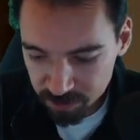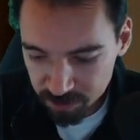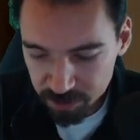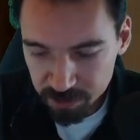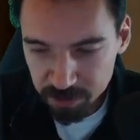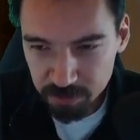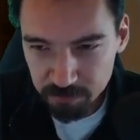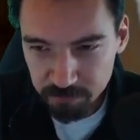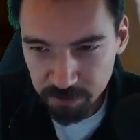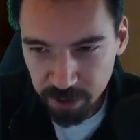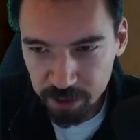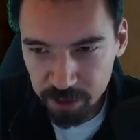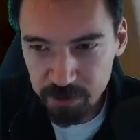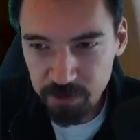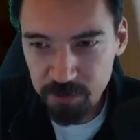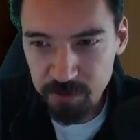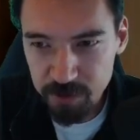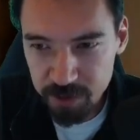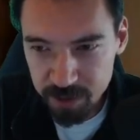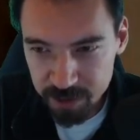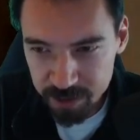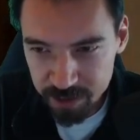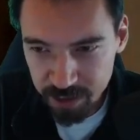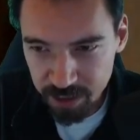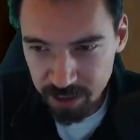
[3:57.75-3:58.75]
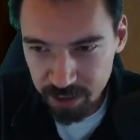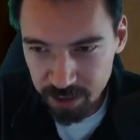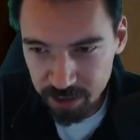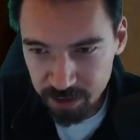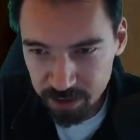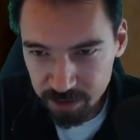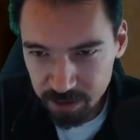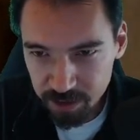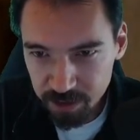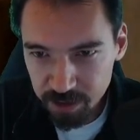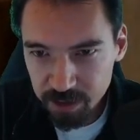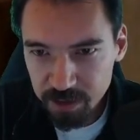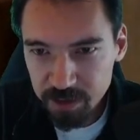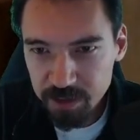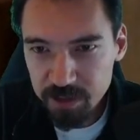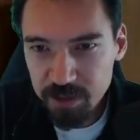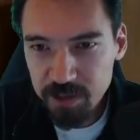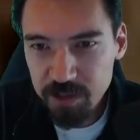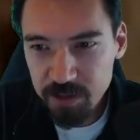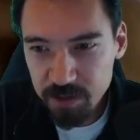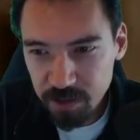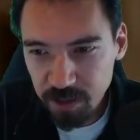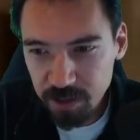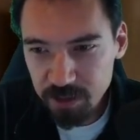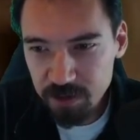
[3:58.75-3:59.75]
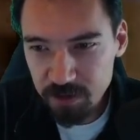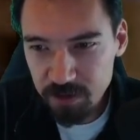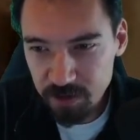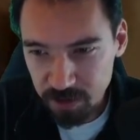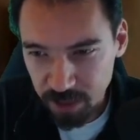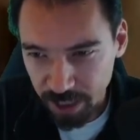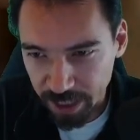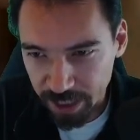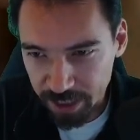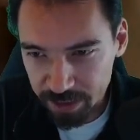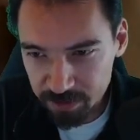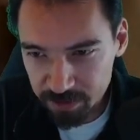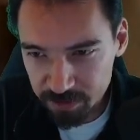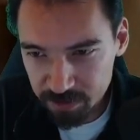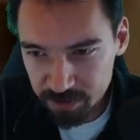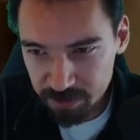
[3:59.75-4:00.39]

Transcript: the value c such that